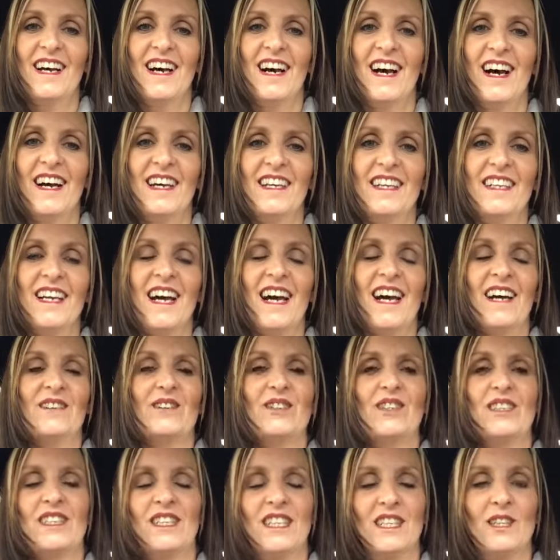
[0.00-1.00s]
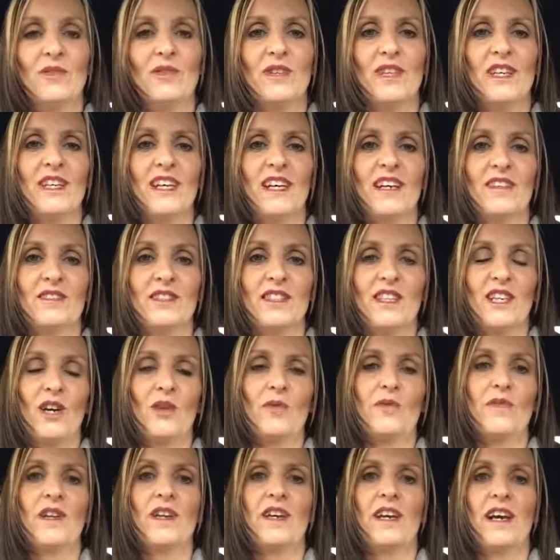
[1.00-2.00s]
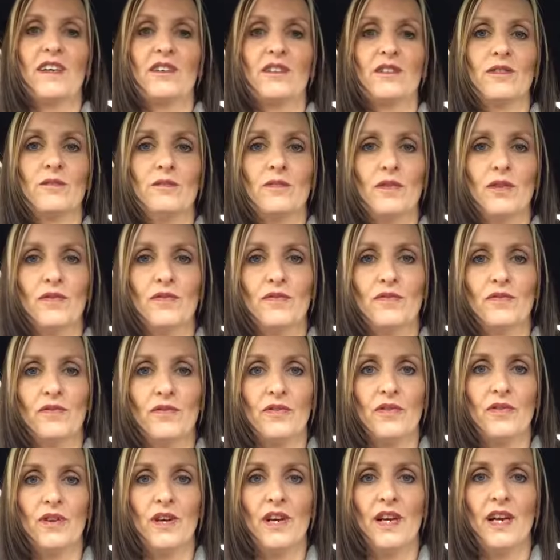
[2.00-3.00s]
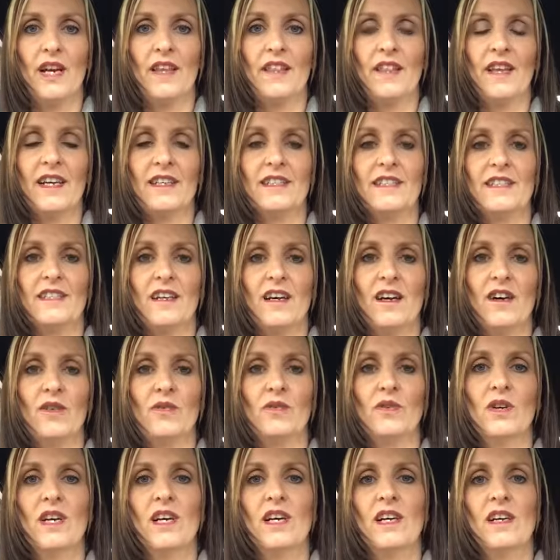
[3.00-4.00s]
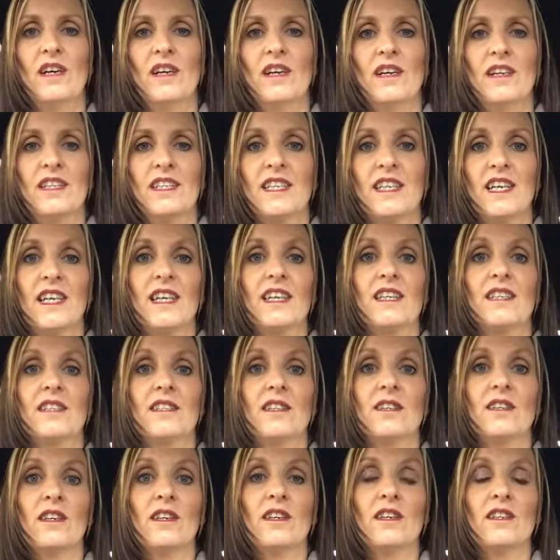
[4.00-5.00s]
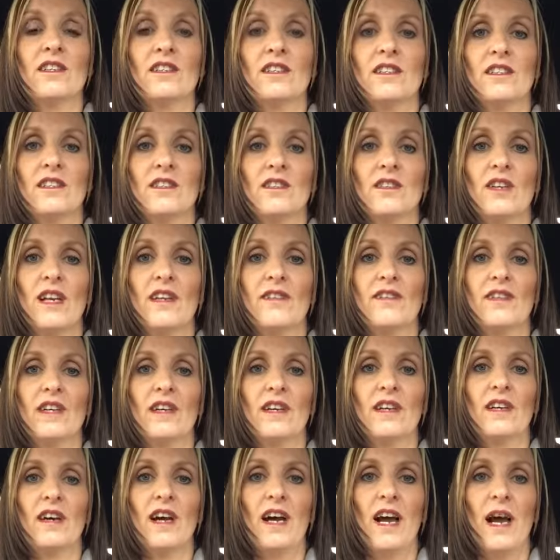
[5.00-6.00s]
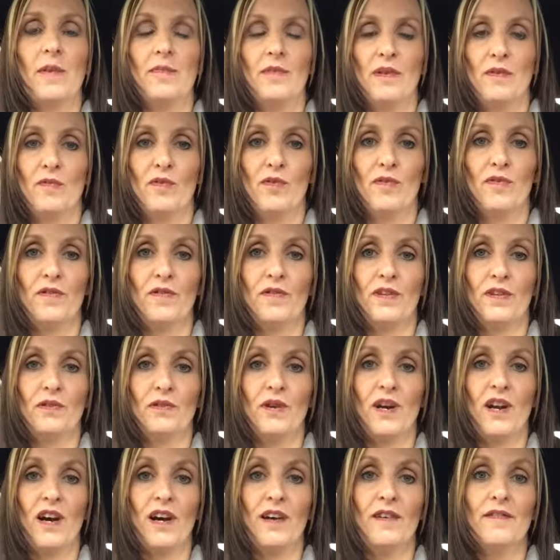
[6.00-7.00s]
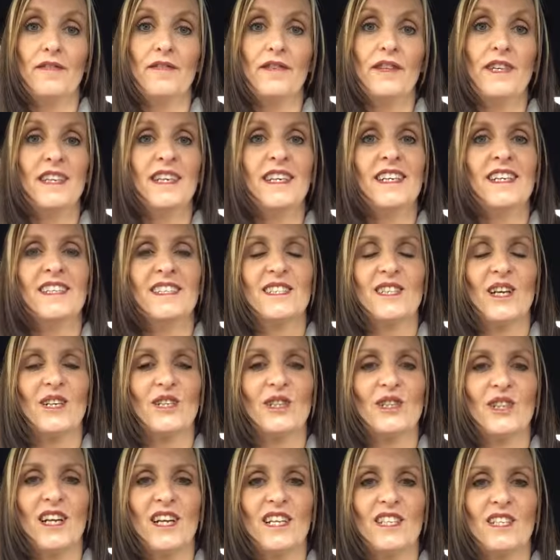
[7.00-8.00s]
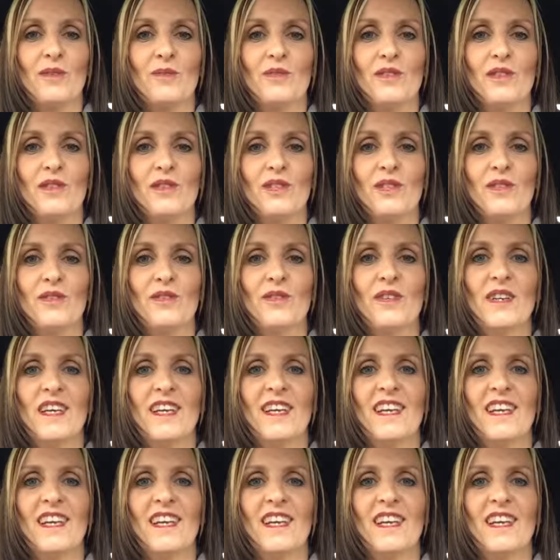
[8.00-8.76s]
and how to deal with it, and how to cope with it, and how to move through it. And that's the whole key to living a happy, more fulfilled life. So I shall catch up with you soon.